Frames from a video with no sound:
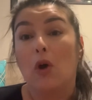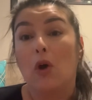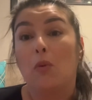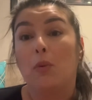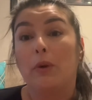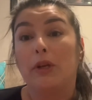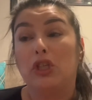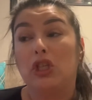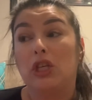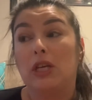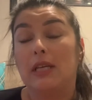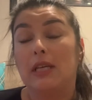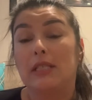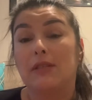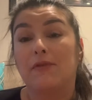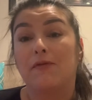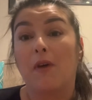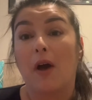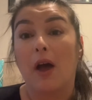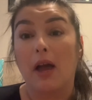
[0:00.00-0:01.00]
which is
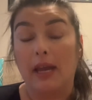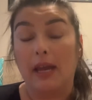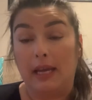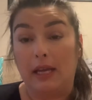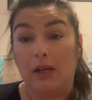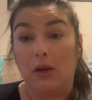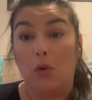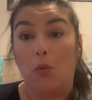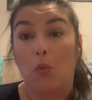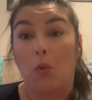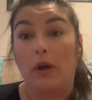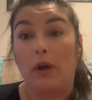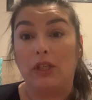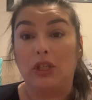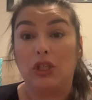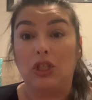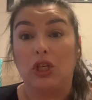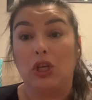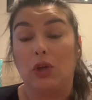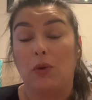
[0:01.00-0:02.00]
fine
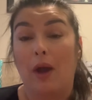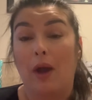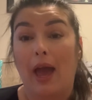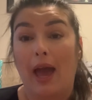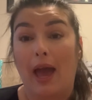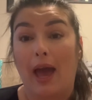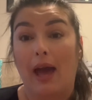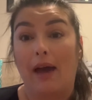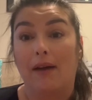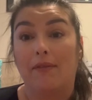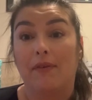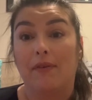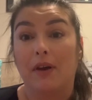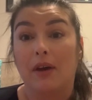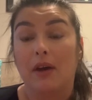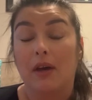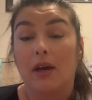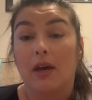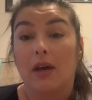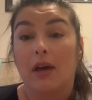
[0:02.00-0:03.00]
once you have,
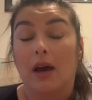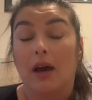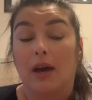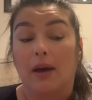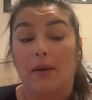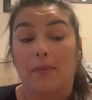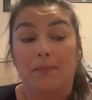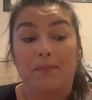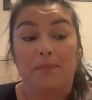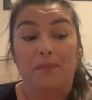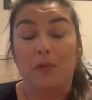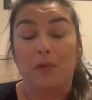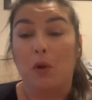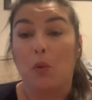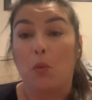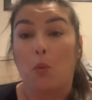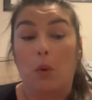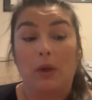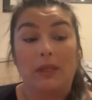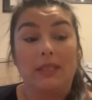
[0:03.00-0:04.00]

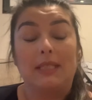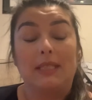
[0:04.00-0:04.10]
once the